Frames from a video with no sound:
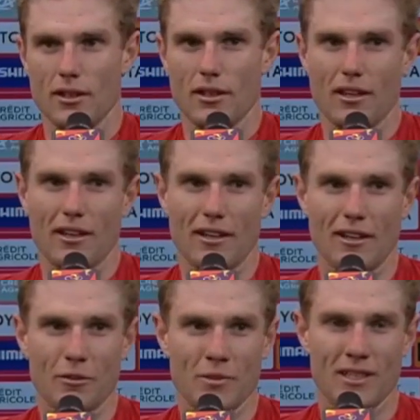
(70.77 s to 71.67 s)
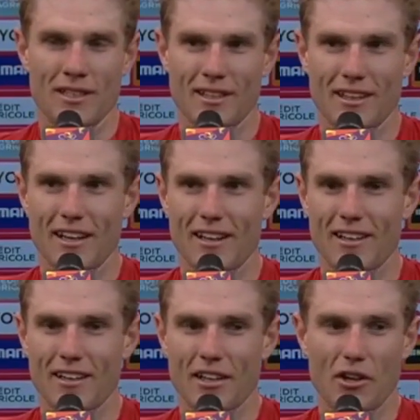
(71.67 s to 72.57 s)
I
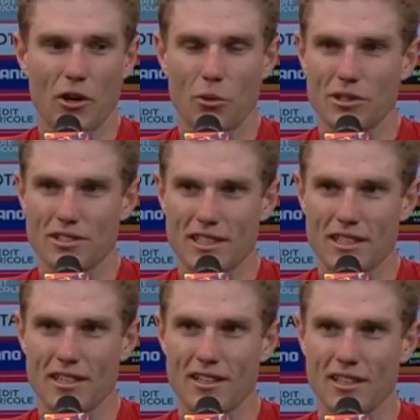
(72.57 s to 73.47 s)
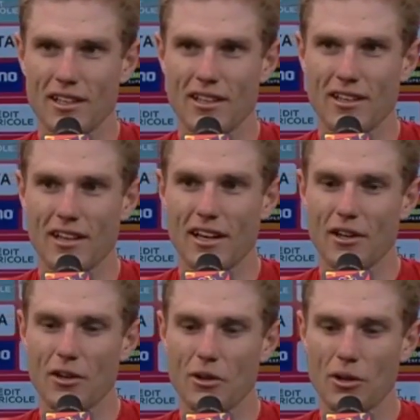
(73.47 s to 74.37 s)
don't know. We'll see.
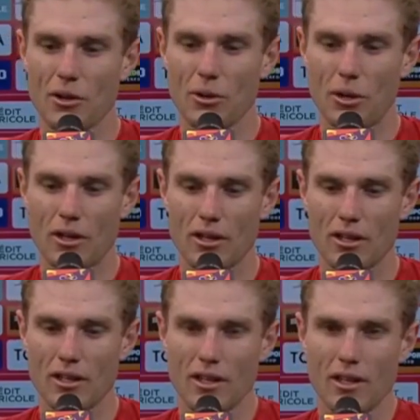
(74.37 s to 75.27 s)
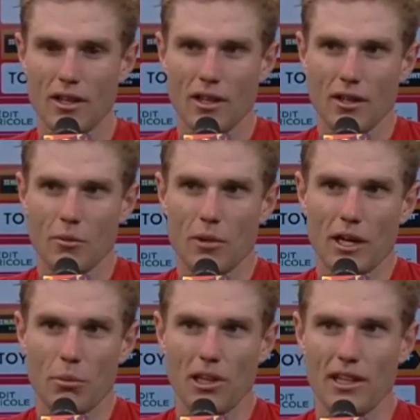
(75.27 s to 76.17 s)
I don't know
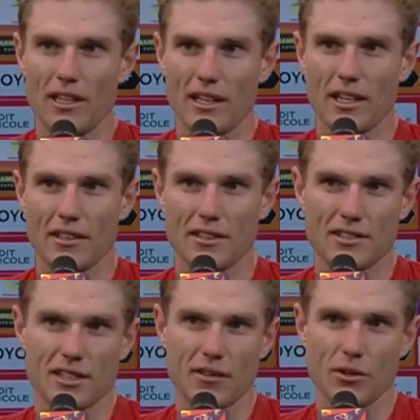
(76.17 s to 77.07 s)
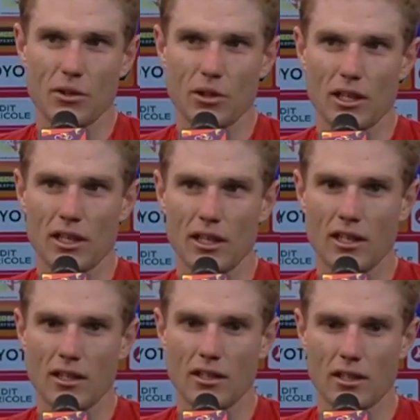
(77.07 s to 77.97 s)
my ability at this level.
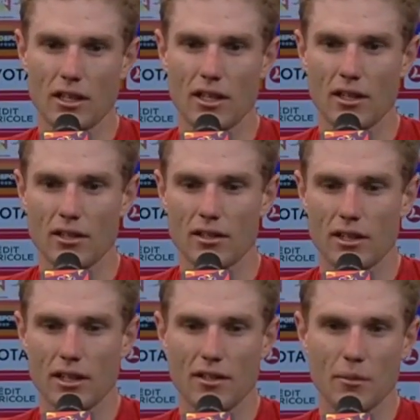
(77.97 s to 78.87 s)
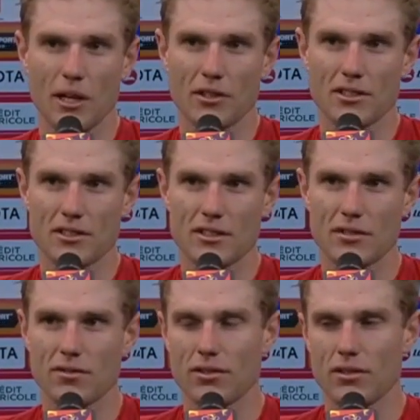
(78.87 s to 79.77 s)
In the mountains
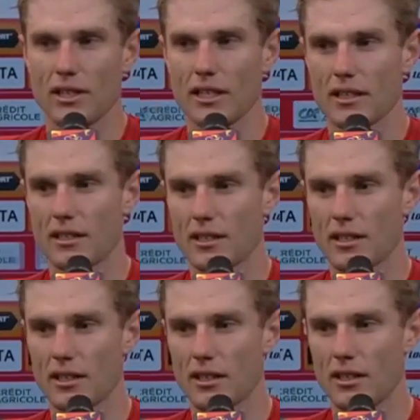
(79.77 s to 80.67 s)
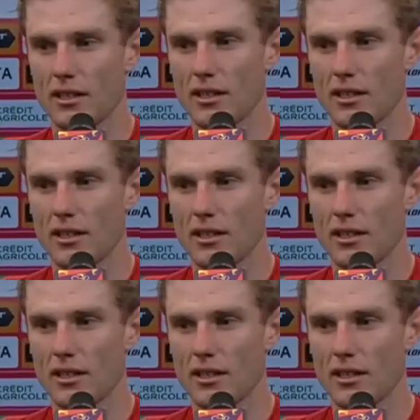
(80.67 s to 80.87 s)
of like I